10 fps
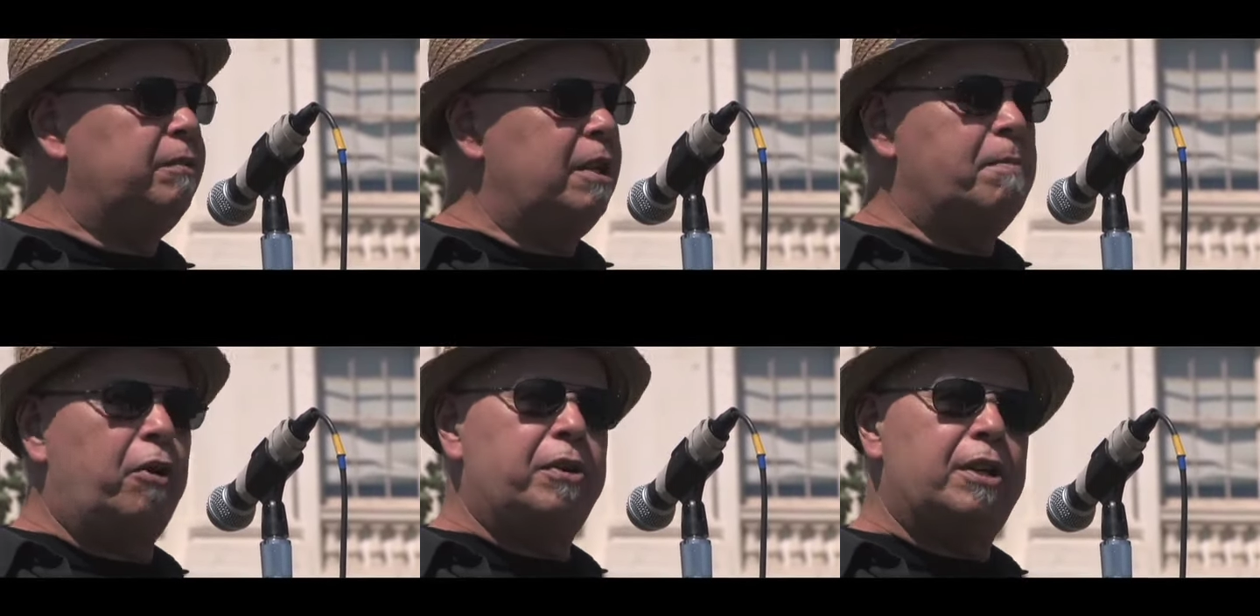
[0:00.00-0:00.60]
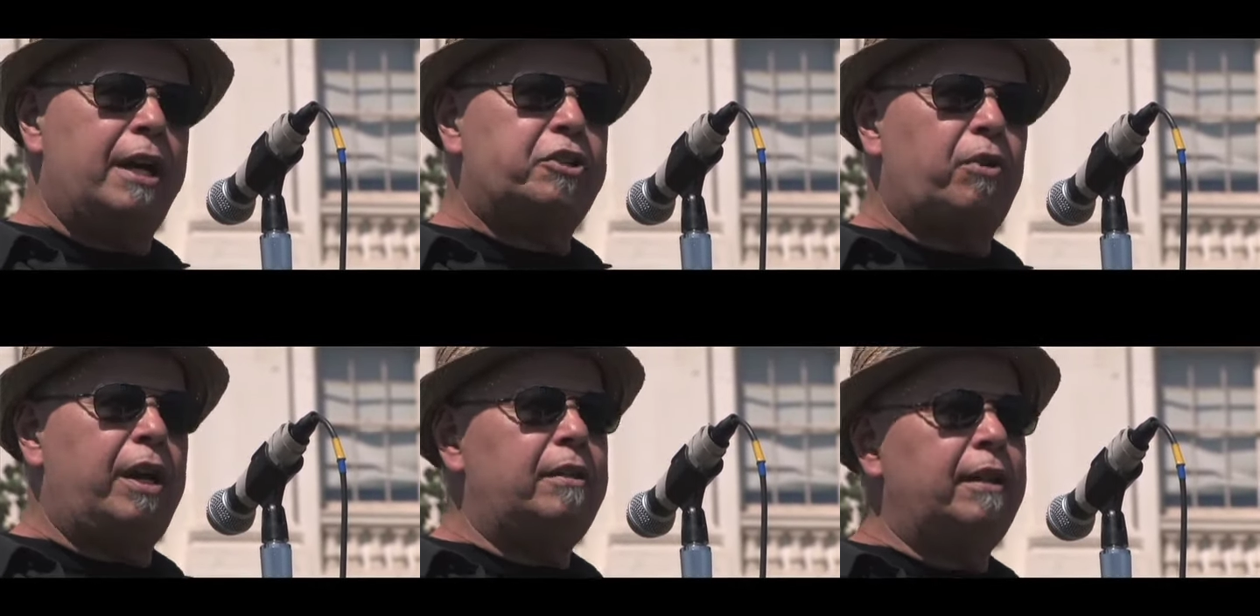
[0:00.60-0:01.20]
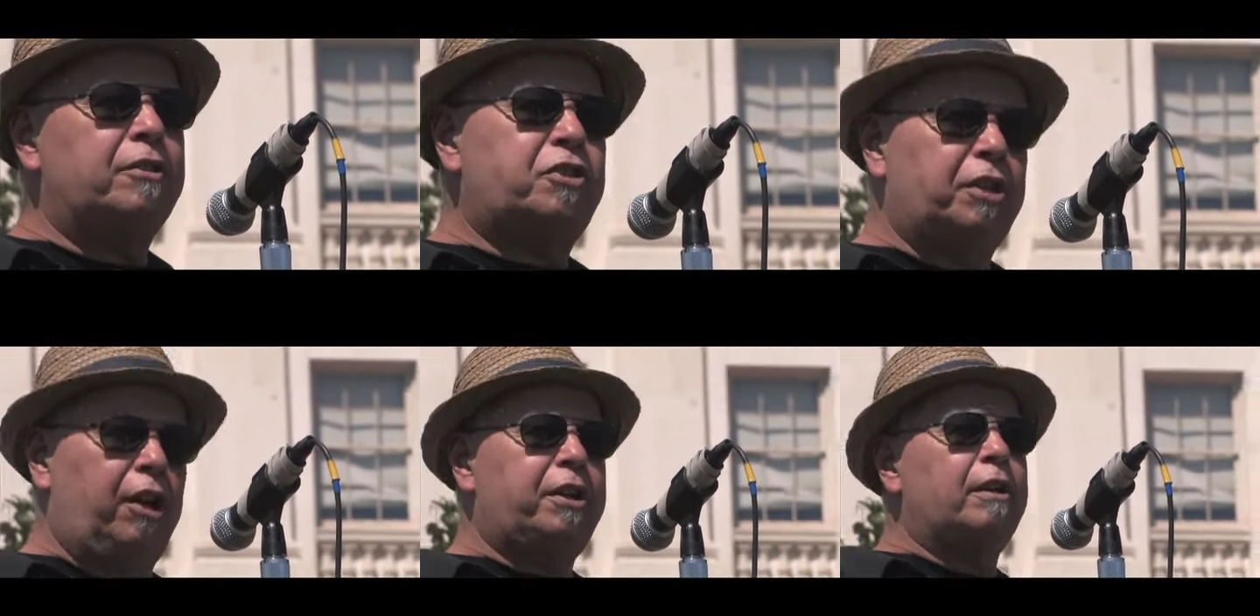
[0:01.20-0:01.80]
the ammonium nitrate and
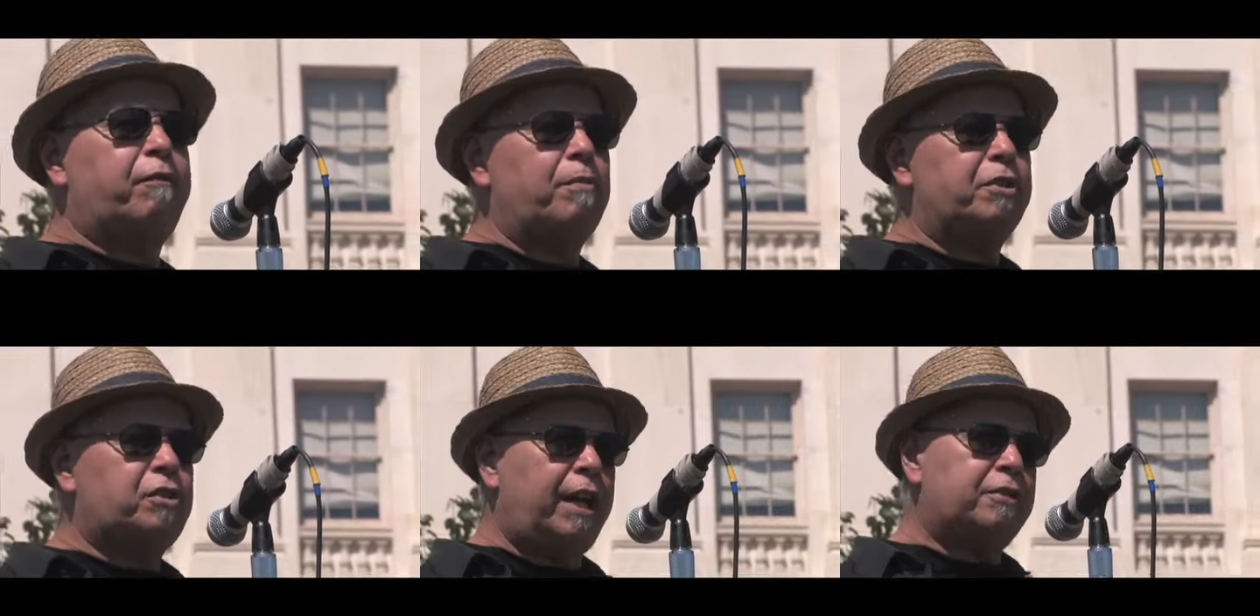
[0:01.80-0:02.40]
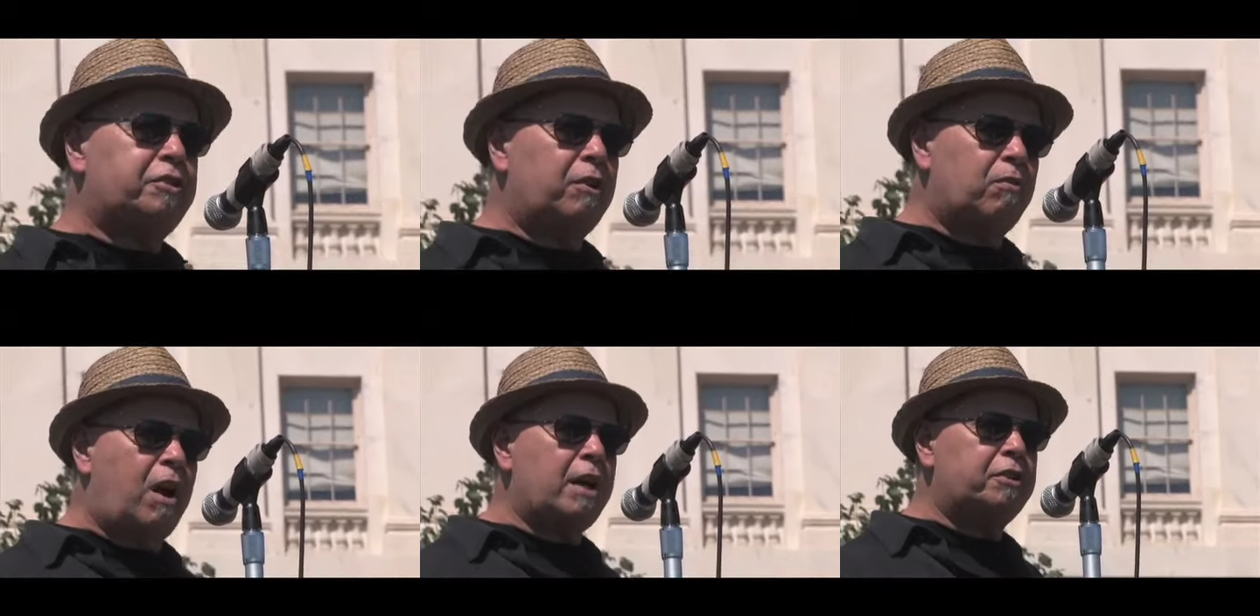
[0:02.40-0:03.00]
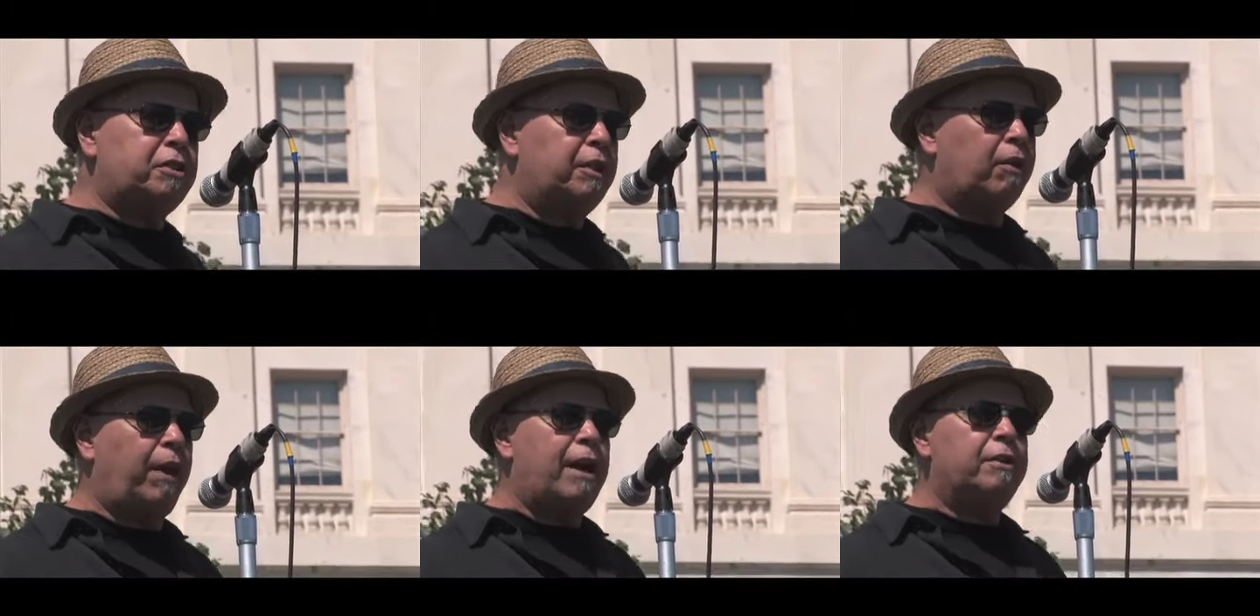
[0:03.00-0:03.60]
silica from the sandstone rockets in the
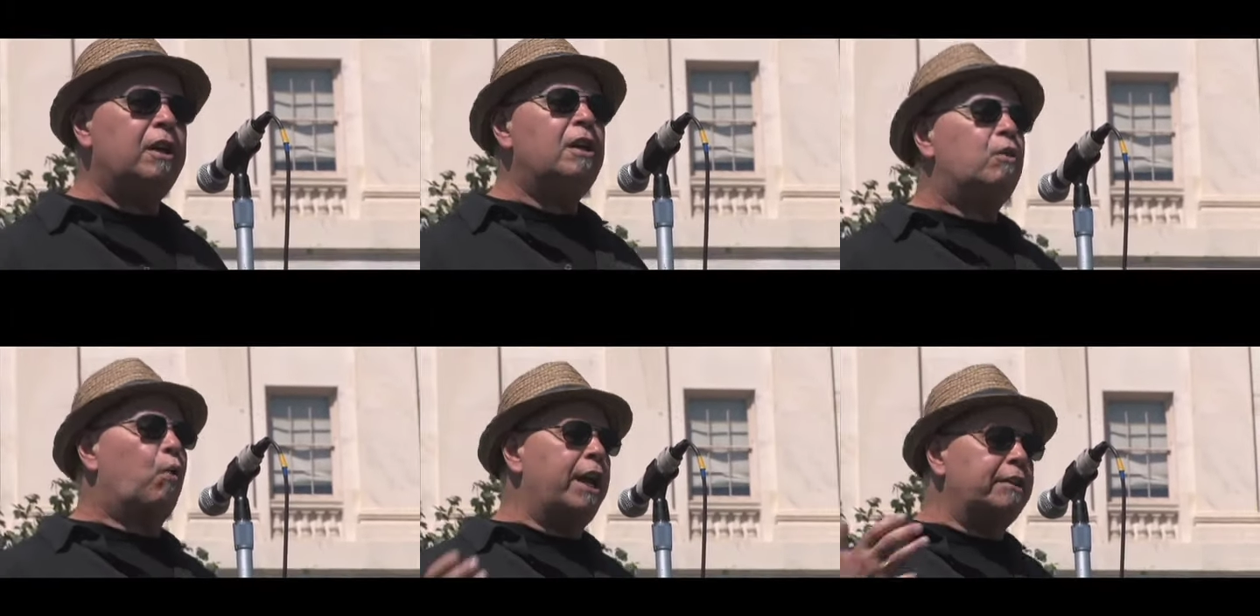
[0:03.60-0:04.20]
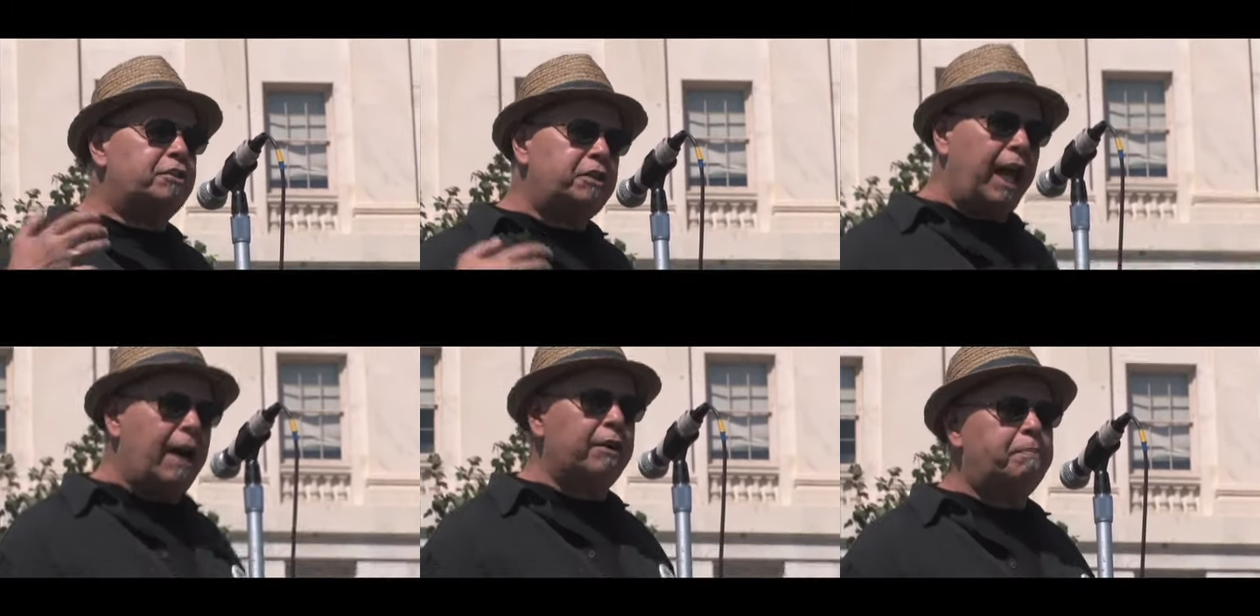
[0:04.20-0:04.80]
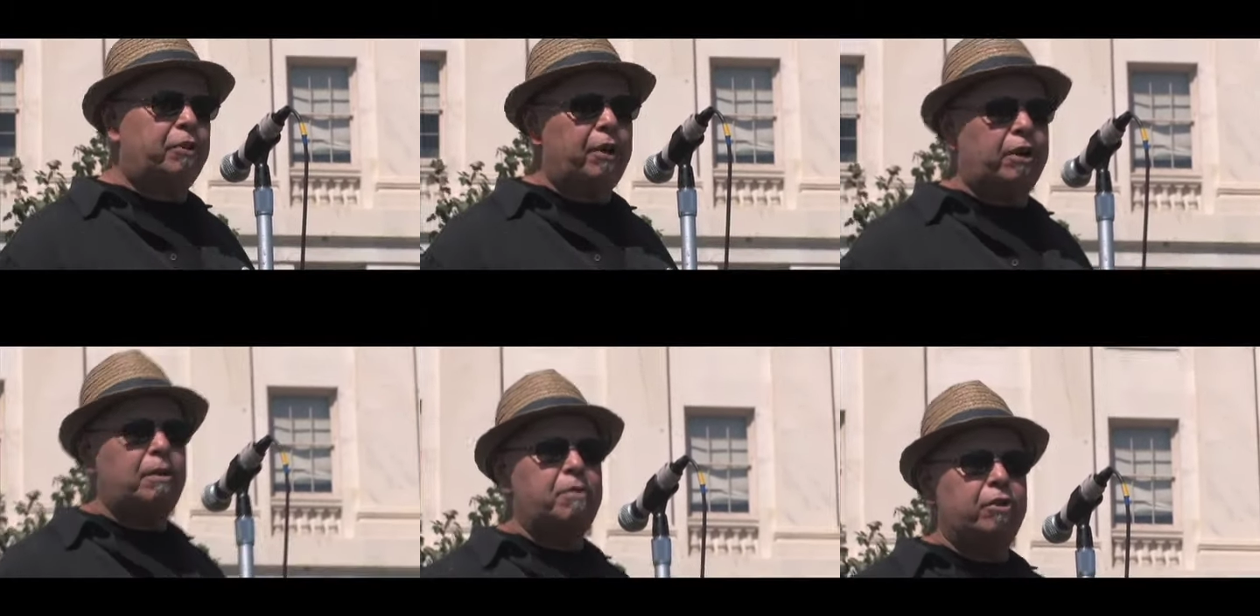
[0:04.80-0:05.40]
ground rains down upon our
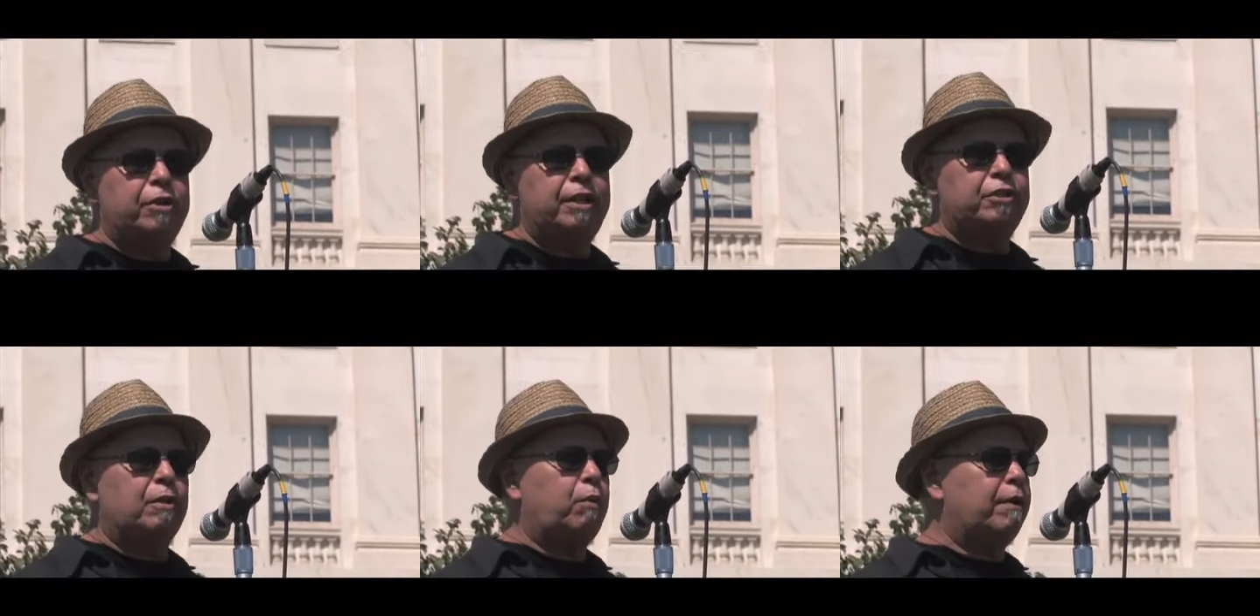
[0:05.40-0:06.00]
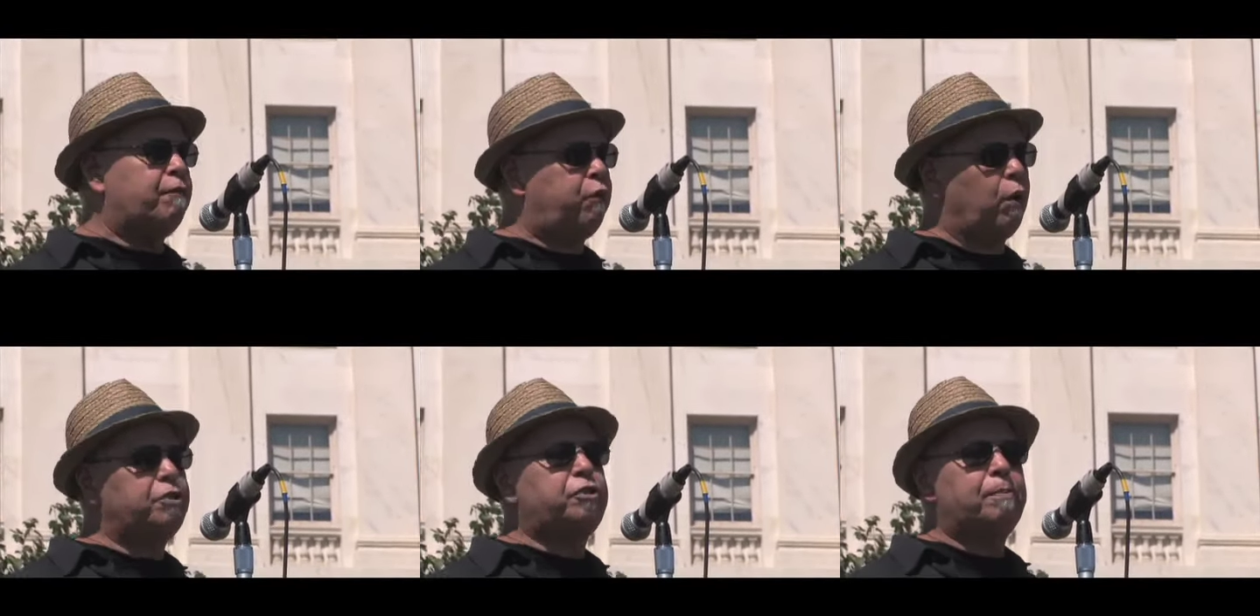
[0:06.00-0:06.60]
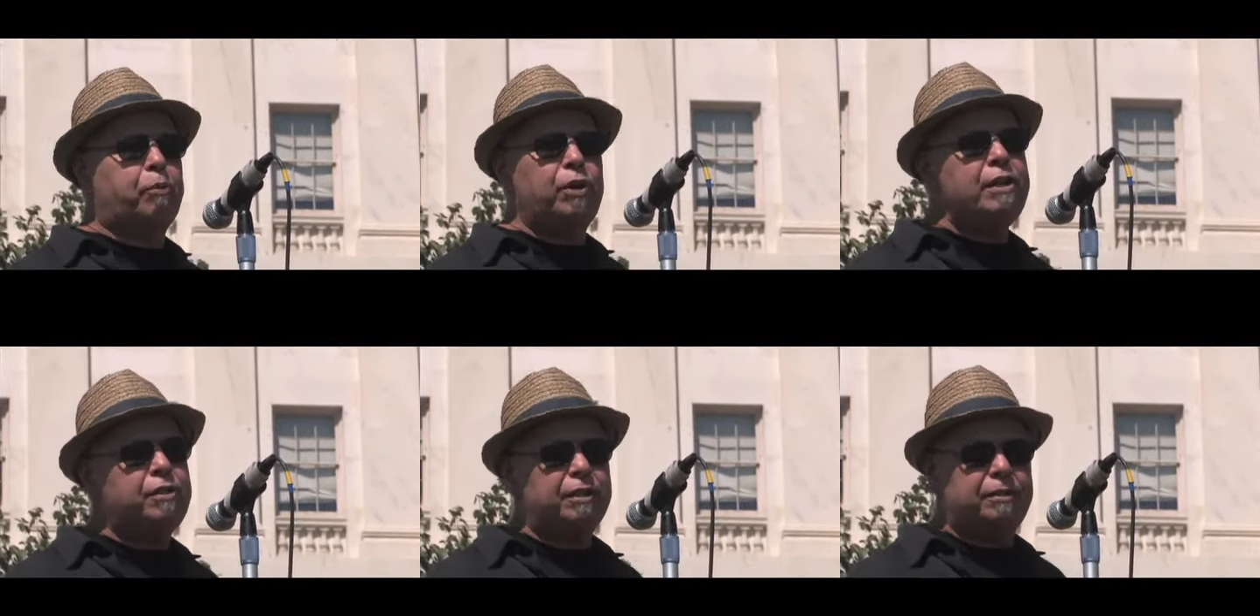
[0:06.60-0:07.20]
communities, and we're forced to
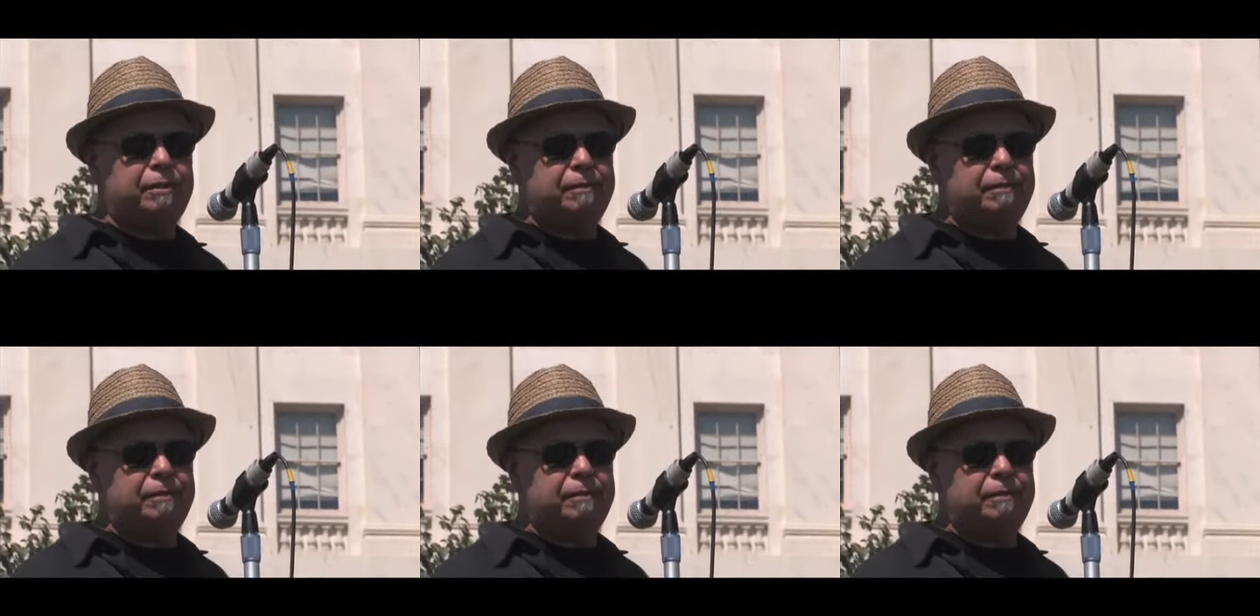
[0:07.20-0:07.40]
breathe it.